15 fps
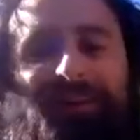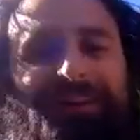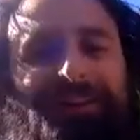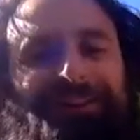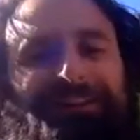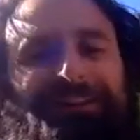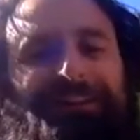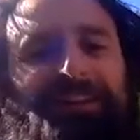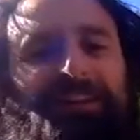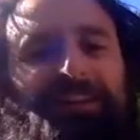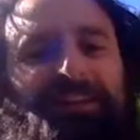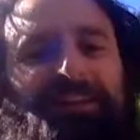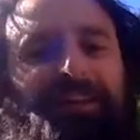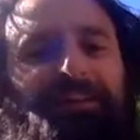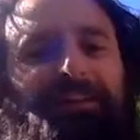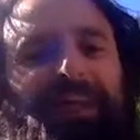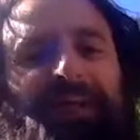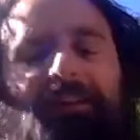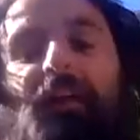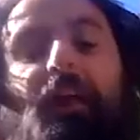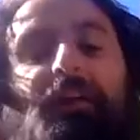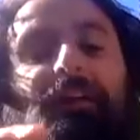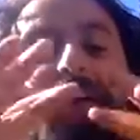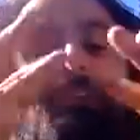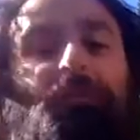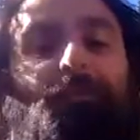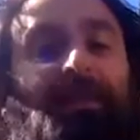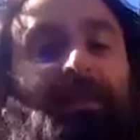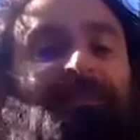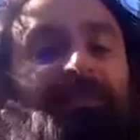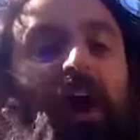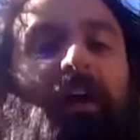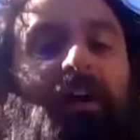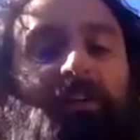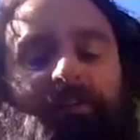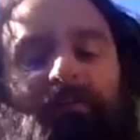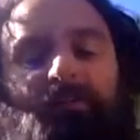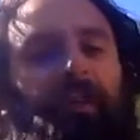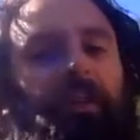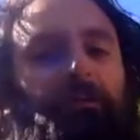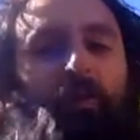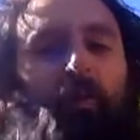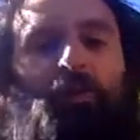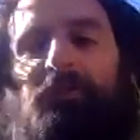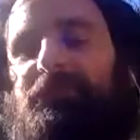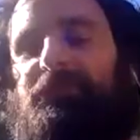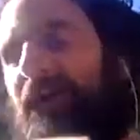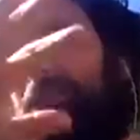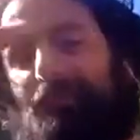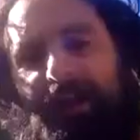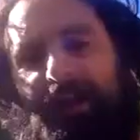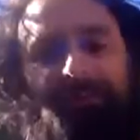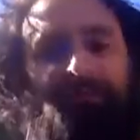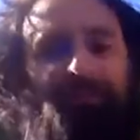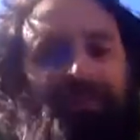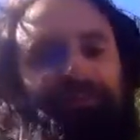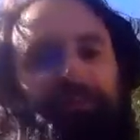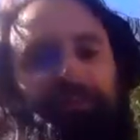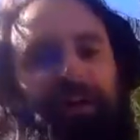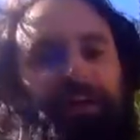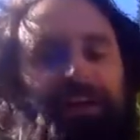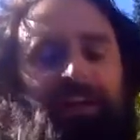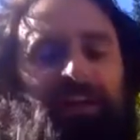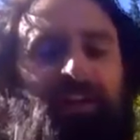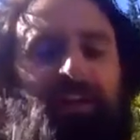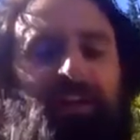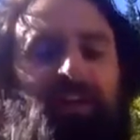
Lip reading: and and like everybody's done tours all around with everybody.